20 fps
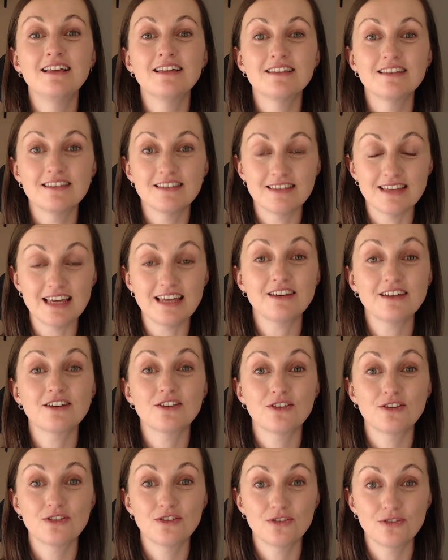
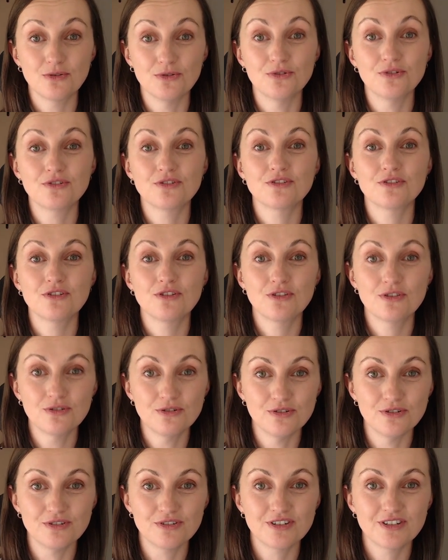Think, thought,
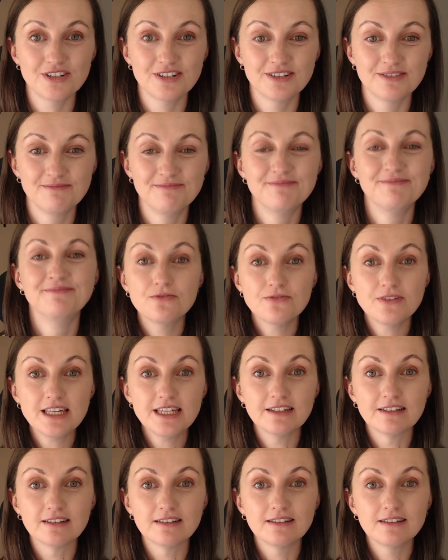thought.
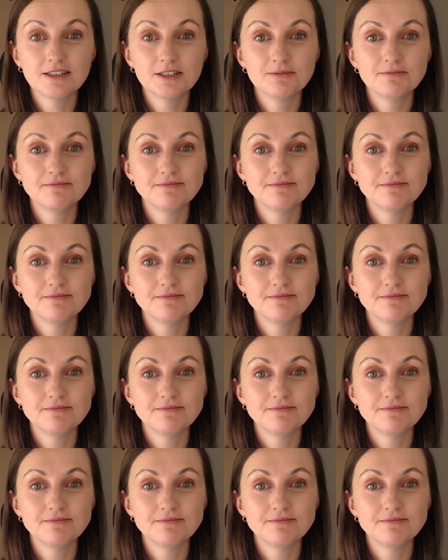Feel.